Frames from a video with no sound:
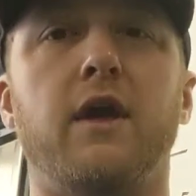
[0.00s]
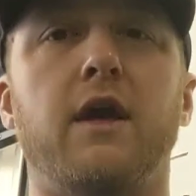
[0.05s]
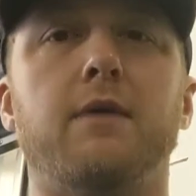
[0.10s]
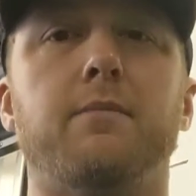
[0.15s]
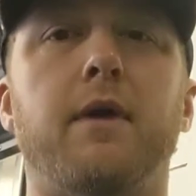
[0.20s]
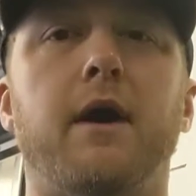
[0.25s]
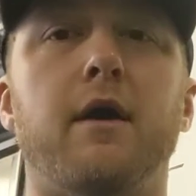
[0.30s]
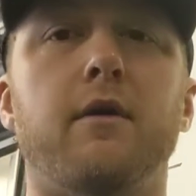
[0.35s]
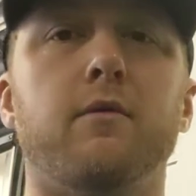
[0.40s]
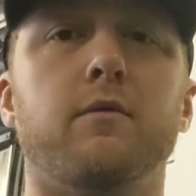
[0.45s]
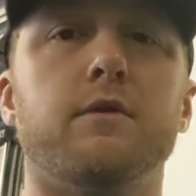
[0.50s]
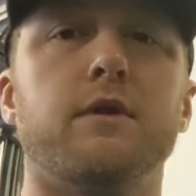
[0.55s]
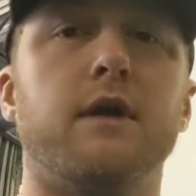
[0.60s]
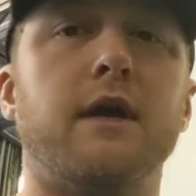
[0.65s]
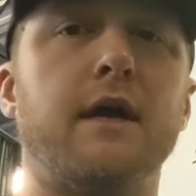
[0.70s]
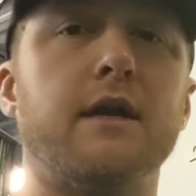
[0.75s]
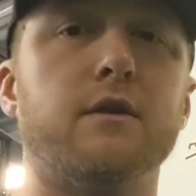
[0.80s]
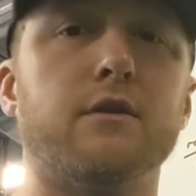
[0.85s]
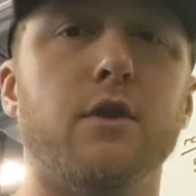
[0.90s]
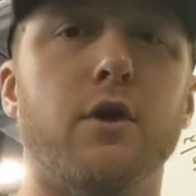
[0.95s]
think about the
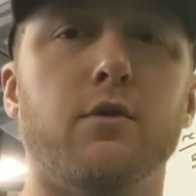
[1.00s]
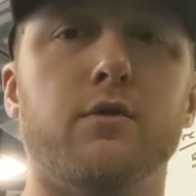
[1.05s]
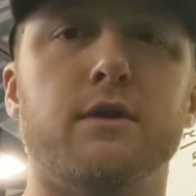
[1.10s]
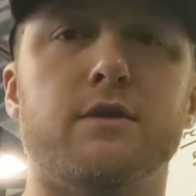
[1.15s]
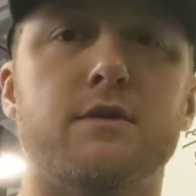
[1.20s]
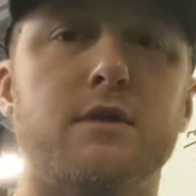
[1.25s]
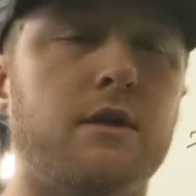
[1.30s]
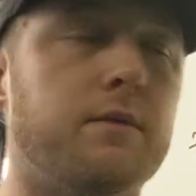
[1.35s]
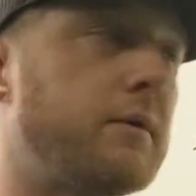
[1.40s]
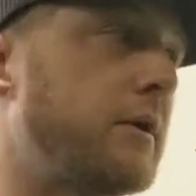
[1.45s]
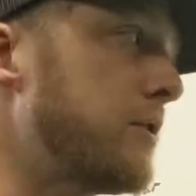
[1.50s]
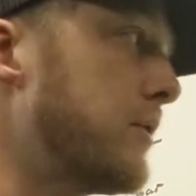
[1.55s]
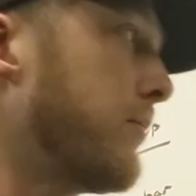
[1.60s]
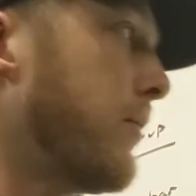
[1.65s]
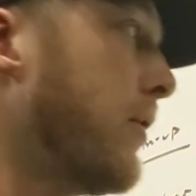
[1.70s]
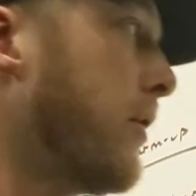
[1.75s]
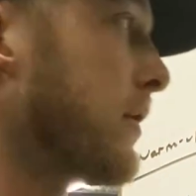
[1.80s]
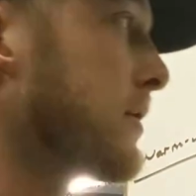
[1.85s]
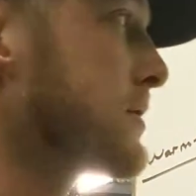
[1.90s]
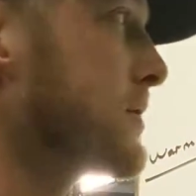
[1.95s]
kind of load that's going to be on the
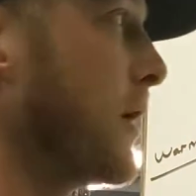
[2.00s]
bar.